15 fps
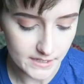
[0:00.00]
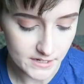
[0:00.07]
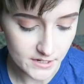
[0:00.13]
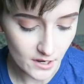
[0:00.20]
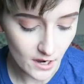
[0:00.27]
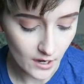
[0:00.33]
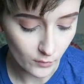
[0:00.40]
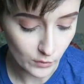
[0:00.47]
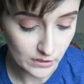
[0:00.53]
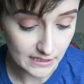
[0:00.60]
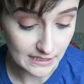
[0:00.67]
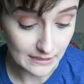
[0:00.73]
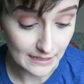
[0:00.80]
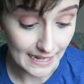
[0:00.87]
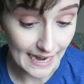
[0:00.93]
It's not
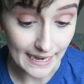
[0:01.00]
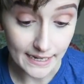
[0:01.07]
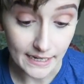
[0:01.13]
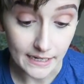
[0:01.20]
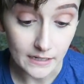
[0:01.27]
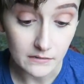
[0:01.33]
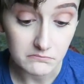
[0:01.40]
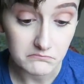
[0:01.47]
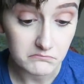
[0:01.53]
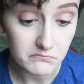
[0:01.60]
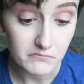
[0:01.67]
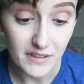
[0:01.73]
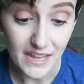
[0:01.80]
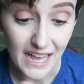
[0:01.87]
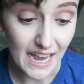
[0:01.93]
really lacking
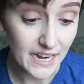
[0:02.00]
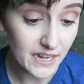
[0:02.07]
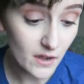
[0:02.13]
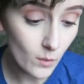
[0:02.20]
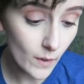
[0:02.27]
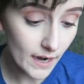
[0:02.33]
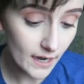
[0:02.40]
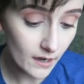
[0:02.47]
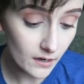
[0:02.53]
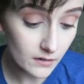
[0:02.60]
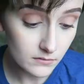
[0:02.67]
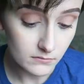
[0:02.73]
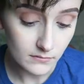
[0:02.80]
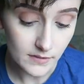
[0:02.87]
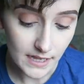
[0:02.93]

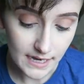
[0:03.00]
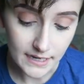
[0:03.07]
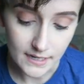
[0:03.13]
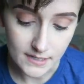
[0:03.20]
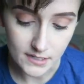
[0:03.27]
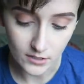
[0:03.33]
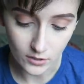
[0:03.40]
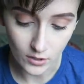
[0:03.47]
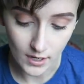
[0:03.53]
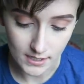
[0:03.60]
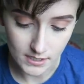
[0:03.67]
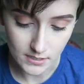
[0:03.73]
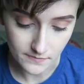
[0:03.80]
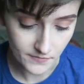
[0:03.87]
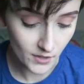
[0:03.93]
anywhere. It is
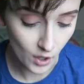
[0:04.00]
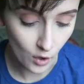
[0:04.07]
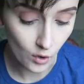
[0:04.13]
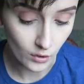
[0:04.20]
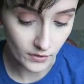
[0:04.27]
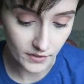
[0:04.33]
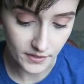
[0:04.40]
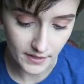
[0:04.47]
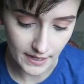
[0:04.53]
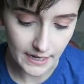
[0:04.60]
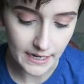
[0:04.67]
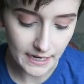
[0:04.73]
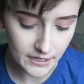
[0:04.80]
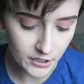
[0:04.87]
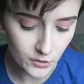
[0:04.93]
across the whole
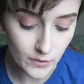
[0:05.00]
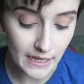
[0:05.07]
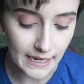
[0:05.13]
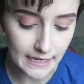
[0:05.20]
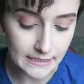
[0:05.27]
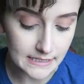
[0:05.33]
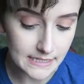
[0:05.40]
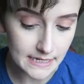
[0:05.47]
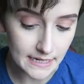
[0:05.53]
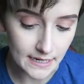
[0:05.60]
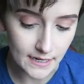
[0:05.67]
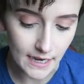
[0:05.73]
thing and you can see